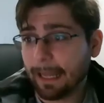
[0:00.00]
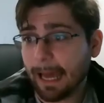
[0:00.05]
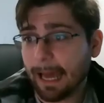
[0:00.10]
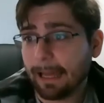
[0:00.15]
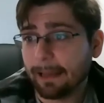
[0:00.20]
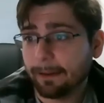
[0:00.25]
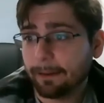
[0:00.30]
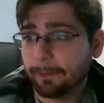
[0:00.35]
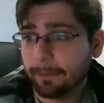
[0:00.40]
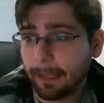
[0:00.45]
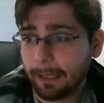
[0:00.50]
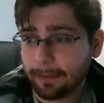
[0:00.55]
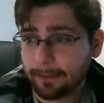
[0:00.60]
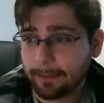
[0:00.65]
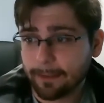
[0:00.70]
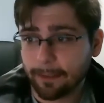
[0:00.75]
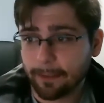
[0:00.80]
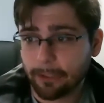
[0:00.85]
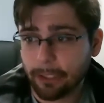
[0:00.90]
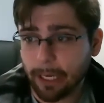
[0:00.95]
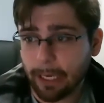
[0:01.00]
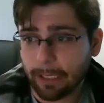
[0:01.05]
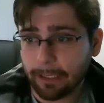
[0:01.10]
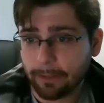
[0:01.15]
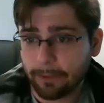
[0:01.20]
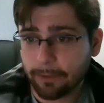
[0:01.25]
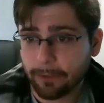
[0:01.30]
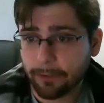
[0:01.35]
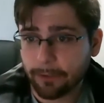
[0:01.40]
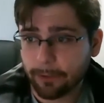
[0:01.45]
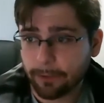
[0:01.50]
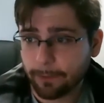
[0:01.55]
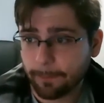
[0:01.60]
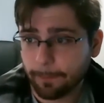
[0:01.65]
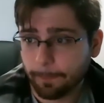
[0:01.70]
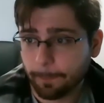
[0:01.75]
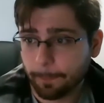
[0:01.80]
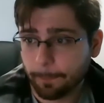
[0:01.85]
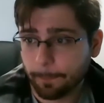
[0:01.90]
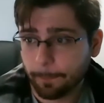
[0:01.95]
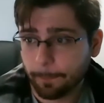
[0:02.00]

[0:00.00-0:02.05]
that that's going to change. Less of an issue.